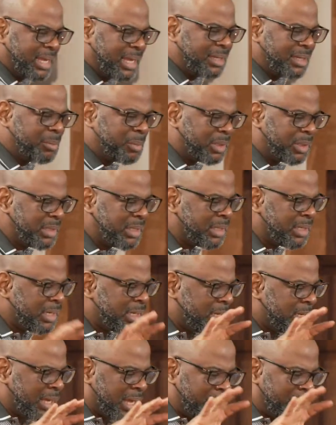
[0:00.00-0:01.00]
anybody?
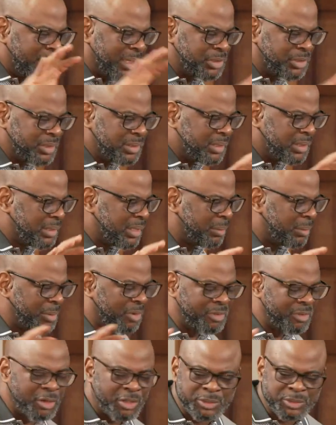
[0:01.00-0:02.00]
I mentioned the name of
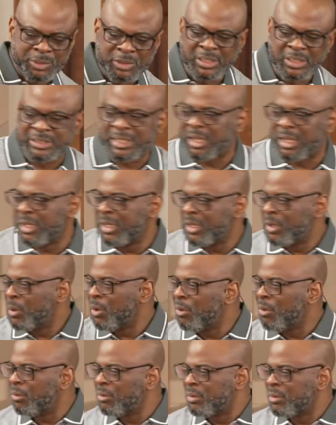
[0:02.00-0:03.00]
a hospital. He said,
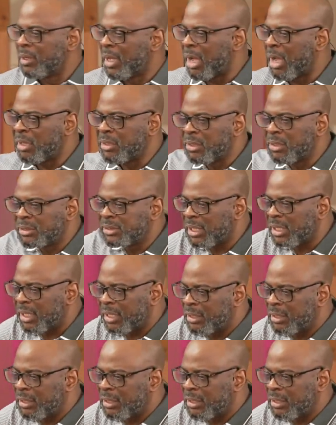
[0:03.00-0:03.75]
oh, our daughter